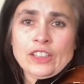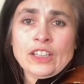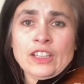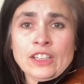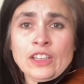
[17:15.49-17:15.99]

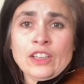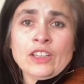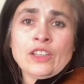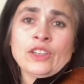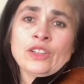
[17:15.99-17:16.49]
The
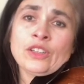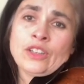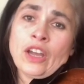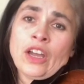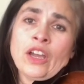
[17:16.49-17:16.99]
ding,
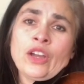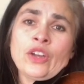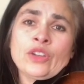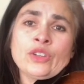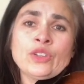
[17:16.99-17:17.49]

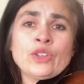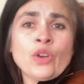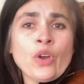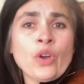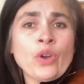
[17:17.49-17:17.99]
dang,
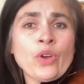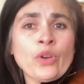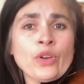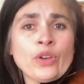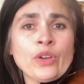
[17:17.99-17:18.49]

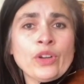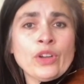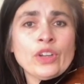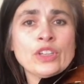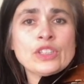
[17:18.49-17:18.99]
dong.
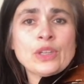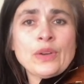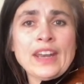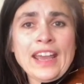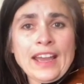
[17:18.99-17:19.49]
So
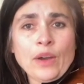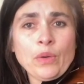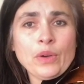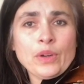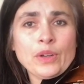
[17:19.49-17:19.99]

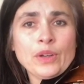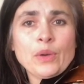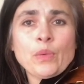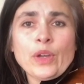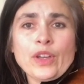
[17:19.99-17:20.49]
now
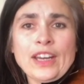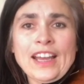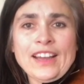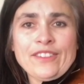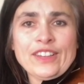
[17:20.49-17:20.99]
we are going to
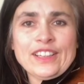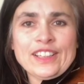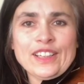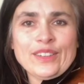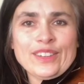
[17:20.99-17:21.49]
have a
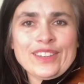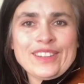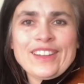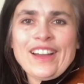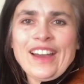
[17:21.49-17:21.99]
little look
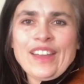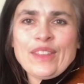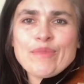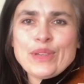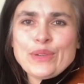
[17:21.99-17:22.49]
at
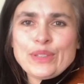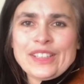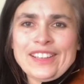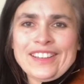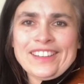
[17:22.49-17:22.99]
the
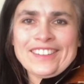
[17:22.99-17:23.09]
music.